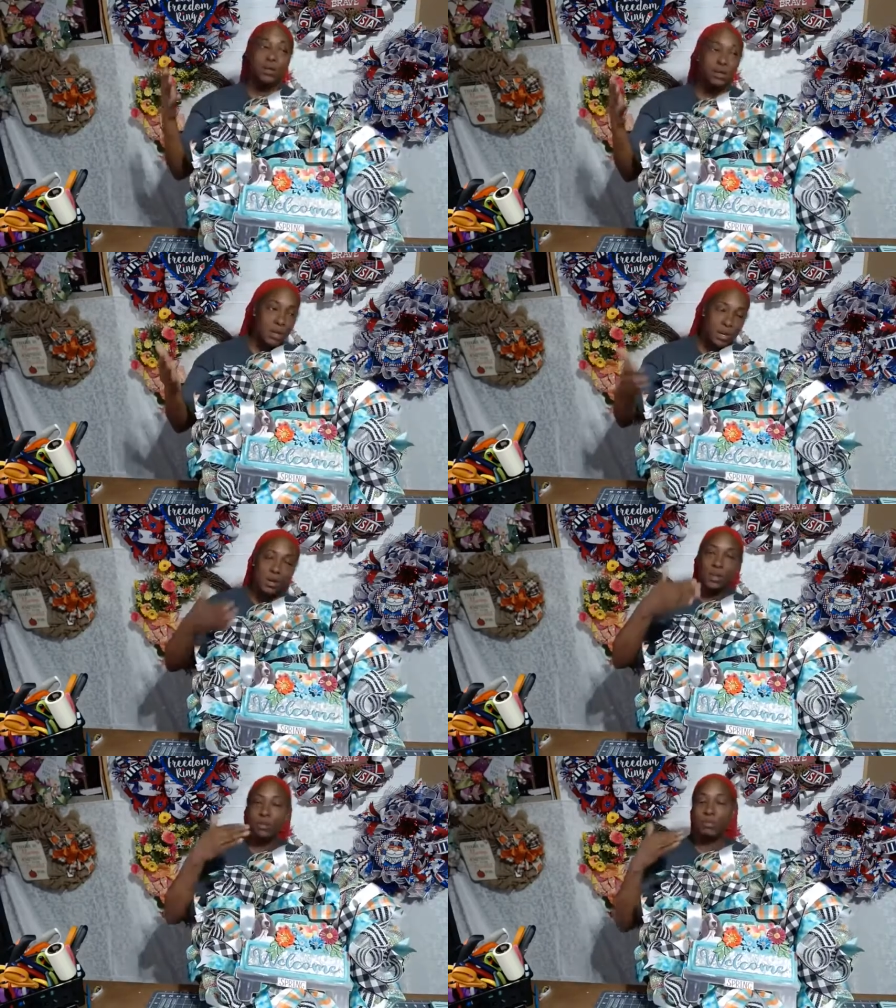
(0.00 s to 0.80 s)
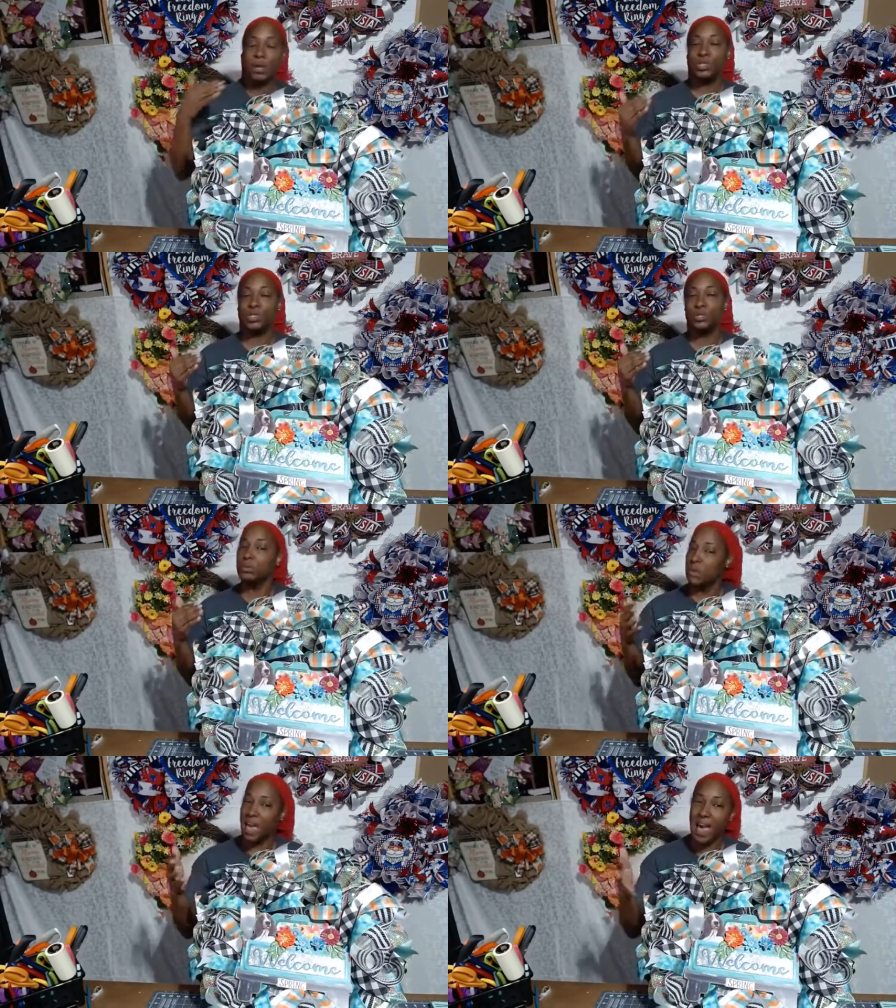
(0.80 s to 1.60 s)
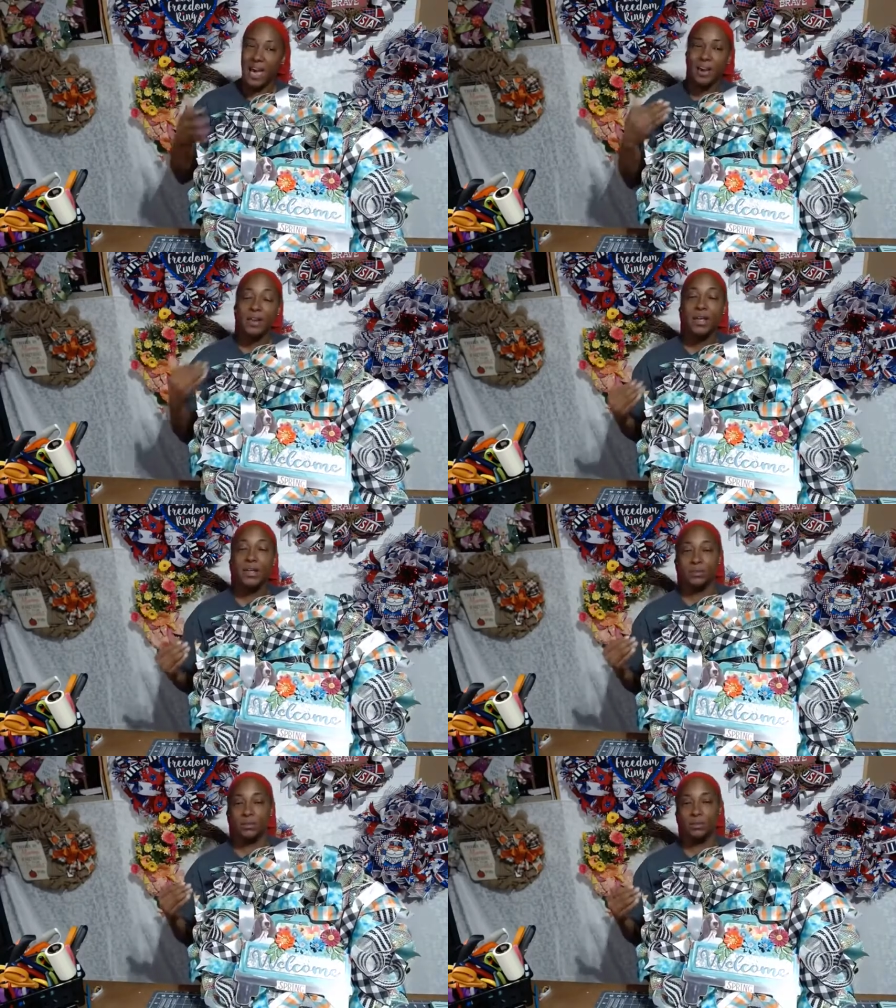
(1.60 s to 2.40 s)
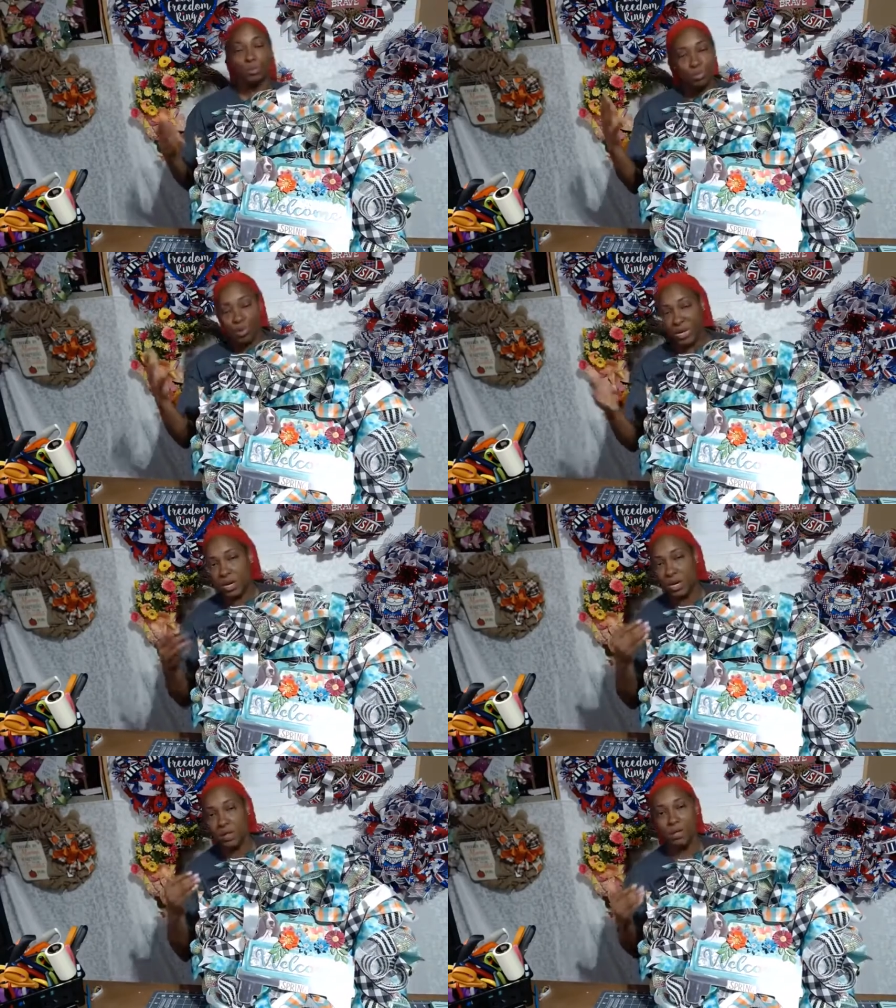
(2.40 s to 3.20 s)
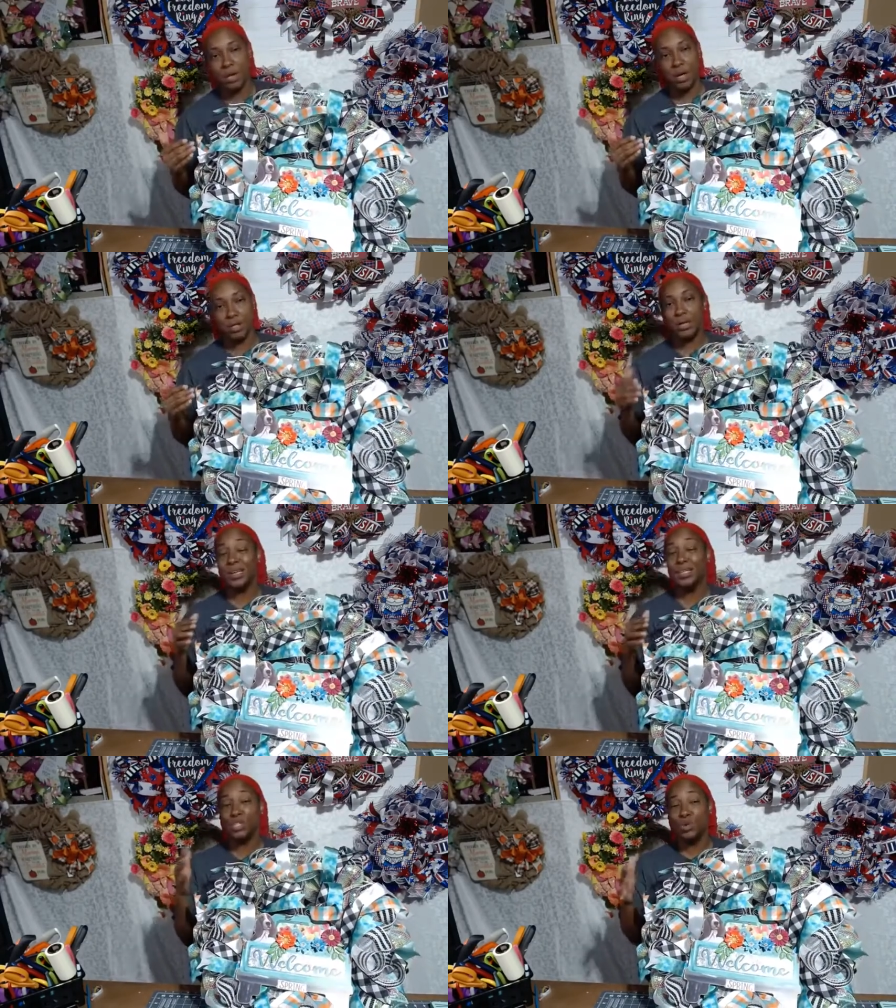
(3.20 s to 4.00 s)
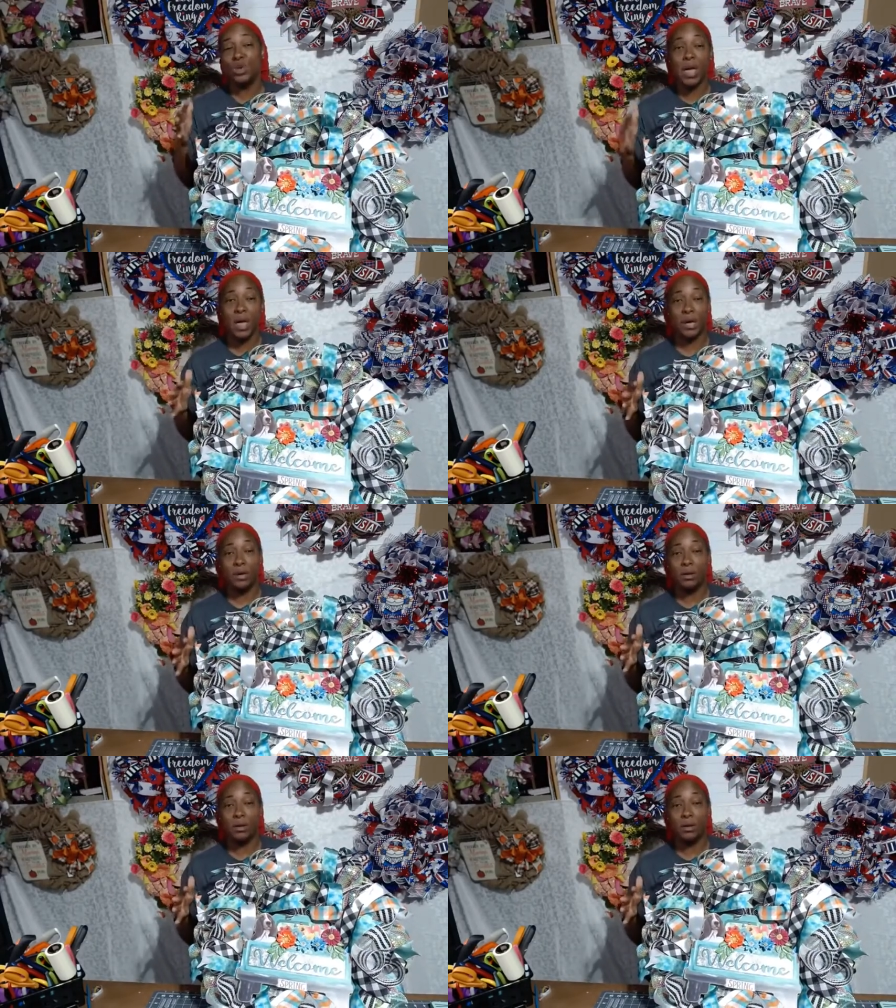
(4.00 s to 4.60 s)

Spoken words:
Get another mesh, add it in, bring in another color. It's okay.